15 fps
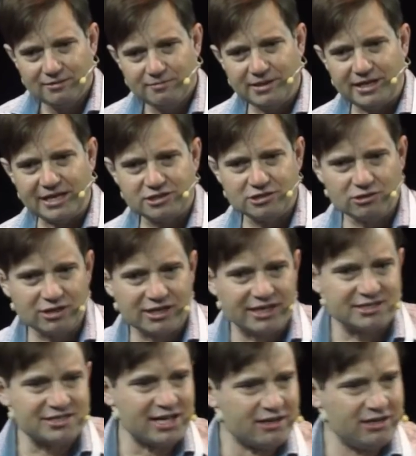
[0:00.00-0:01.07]
but that shortcut
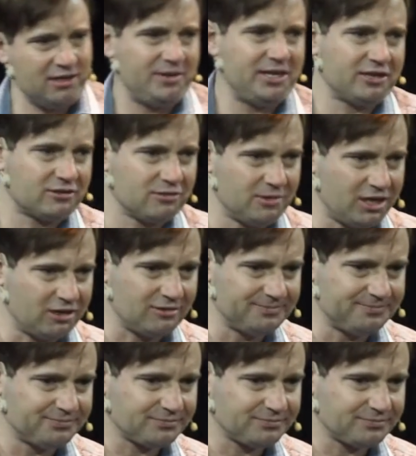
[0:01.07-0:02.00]
is not going to be there tomorrow.